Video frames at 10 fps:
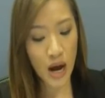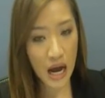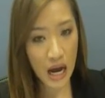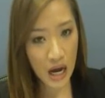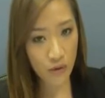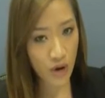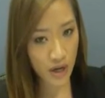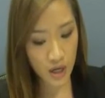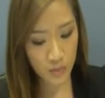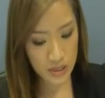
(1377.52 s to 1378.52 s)
are
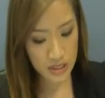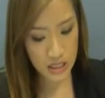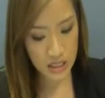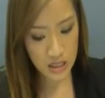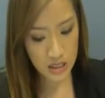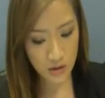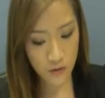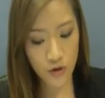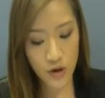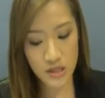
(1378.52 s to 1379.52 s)
running a business"
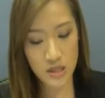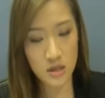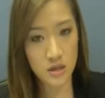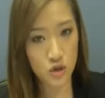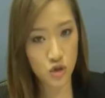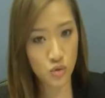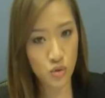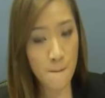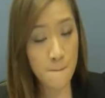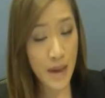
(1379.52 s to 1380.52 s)
versus "You
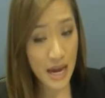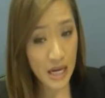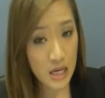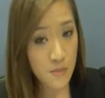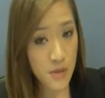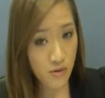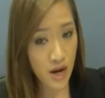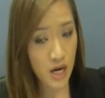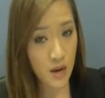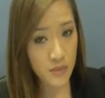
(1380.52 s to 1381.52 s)
may be
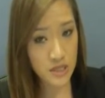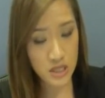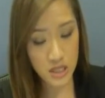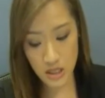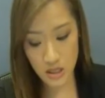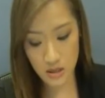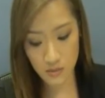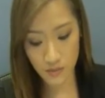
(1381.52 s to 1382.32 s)
running a business"?